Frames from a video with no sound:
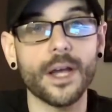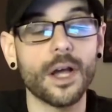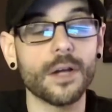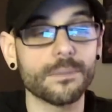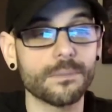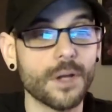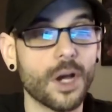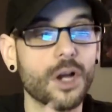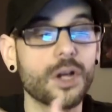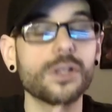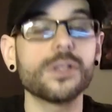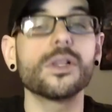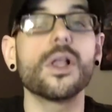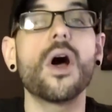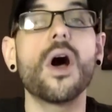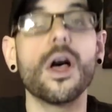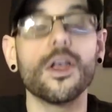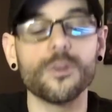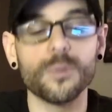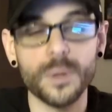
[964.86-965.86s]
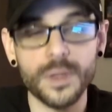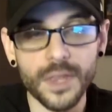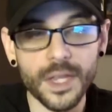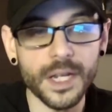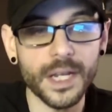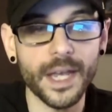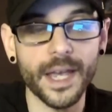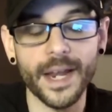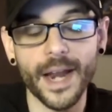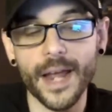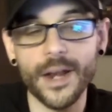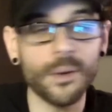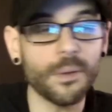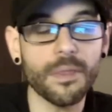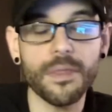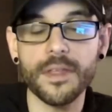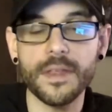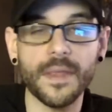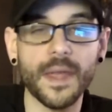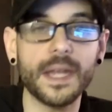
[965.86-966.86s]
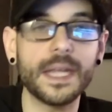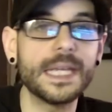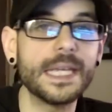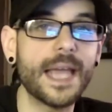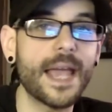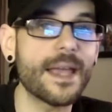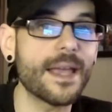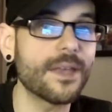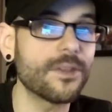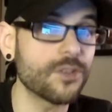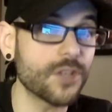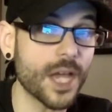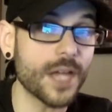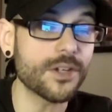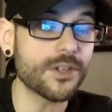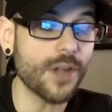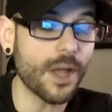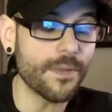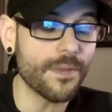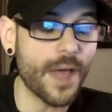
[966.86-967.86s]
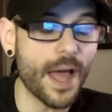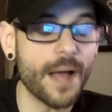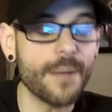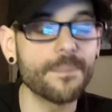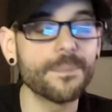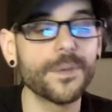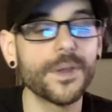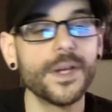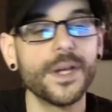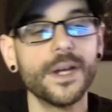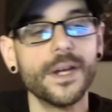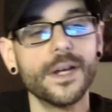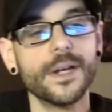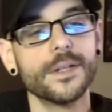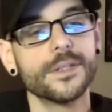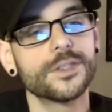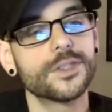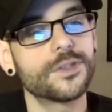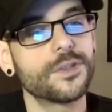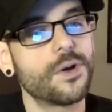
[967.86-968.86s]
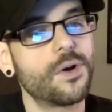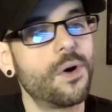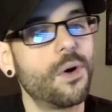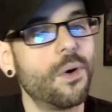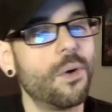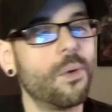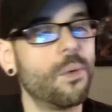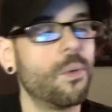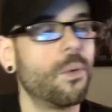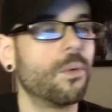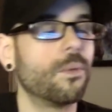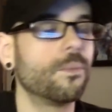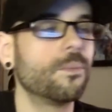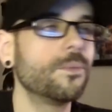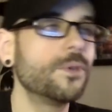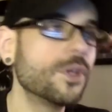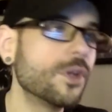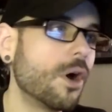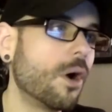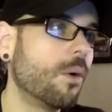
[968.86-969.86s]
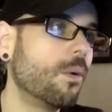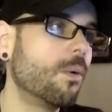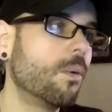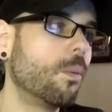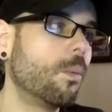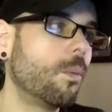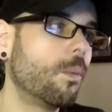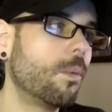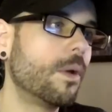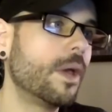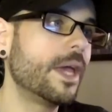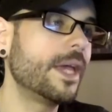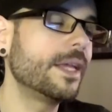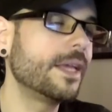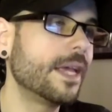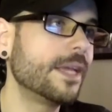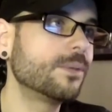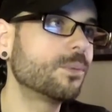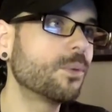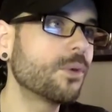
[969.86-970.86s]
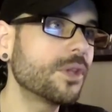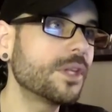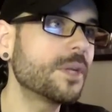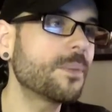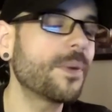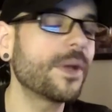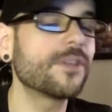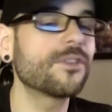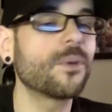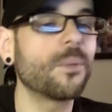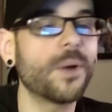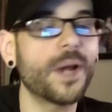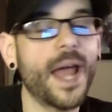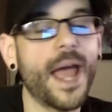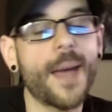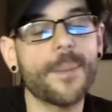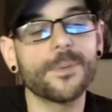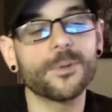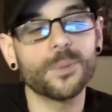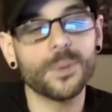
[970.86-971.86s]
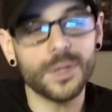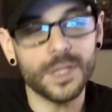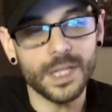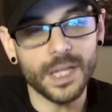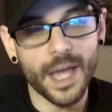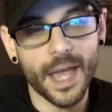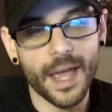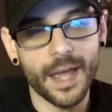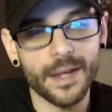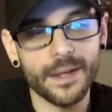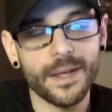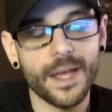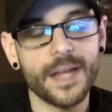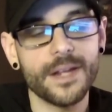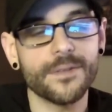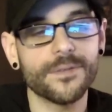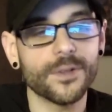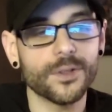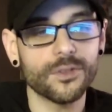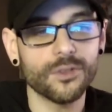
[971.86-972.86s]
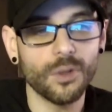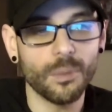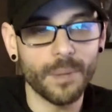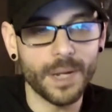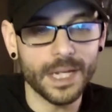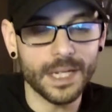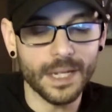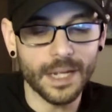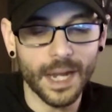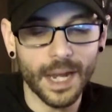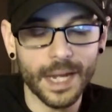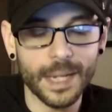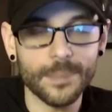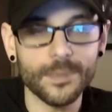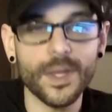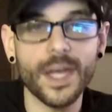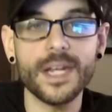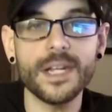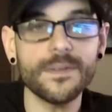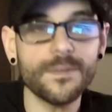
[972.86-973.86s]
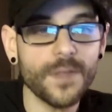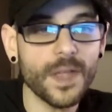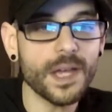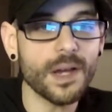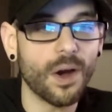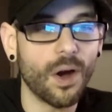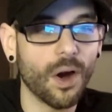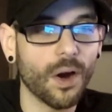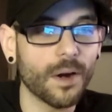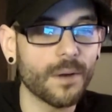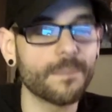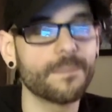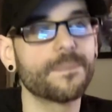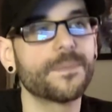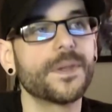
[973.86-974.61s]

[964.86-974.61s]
a, a clause within it, and I don't think that E A has yet done that. So, you know, it really depends on what happens with E A and if they're still making games. And if they are,